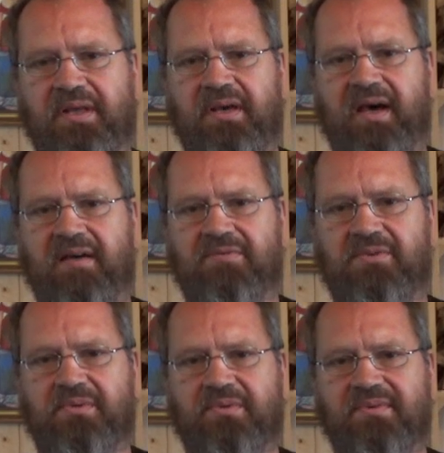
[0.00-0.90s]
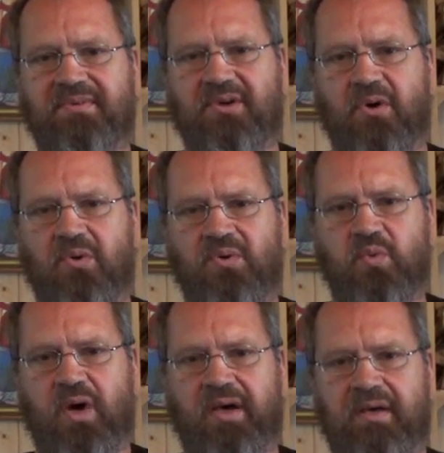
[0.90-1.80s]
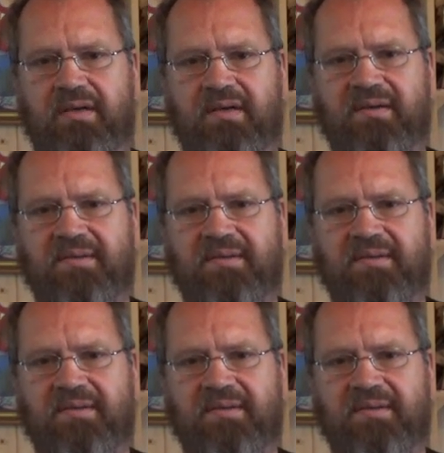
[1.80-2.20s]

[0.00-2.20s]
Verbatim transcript: they have to go away.